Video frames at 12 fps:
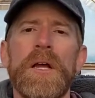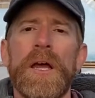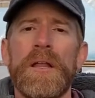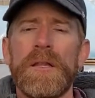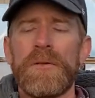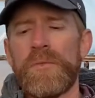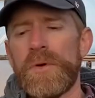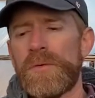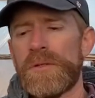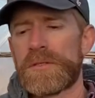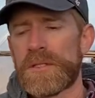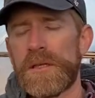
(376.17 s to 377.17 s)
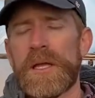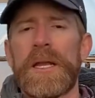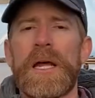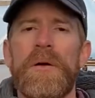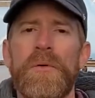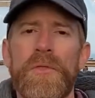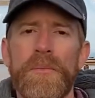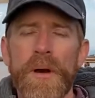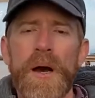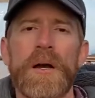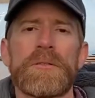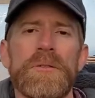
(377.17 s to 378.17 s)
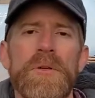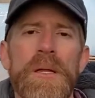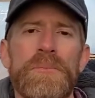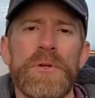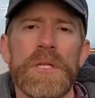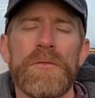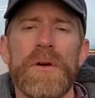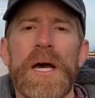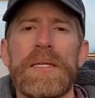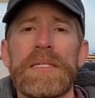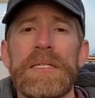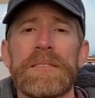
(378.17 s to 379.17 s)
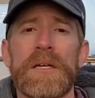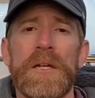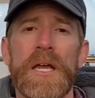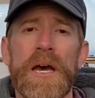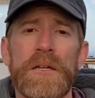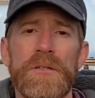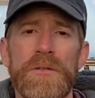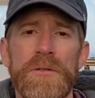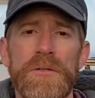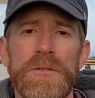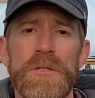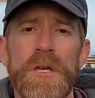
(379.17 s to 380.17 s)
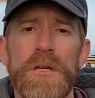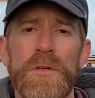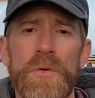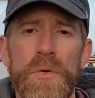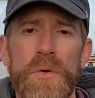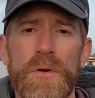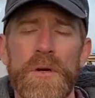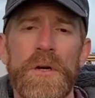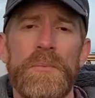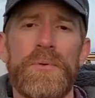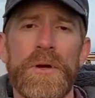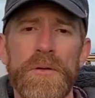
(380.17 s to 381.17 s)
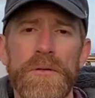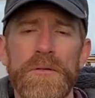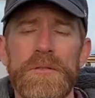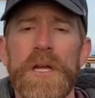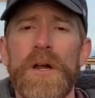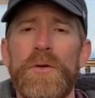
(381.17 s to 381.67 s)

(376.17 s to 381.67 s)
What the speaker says: And then we would send that out with the box. So you had plenty of ideas on how to use your produce.